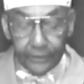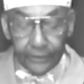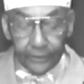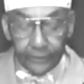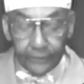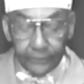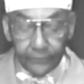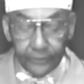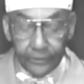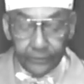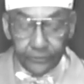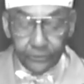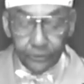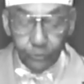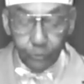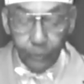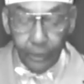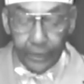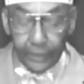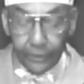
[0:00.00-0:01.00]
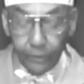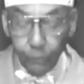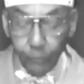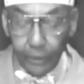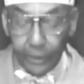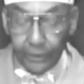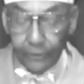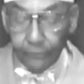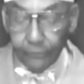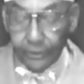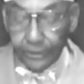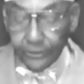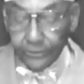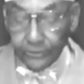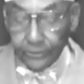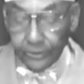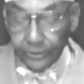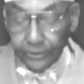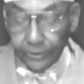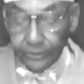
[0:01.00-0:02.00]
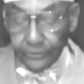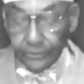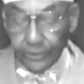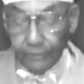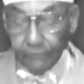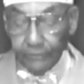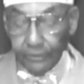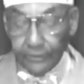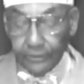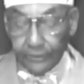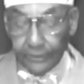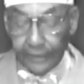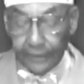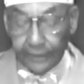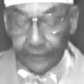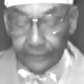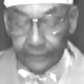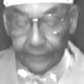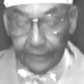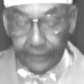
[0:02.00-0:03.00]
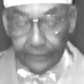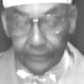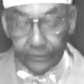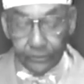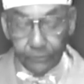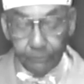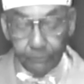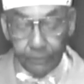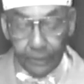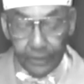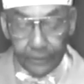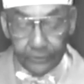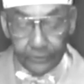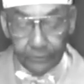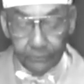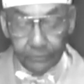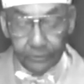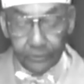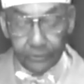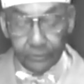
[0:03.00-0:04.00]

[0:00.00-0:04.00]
This is why the white race does everything that is possible.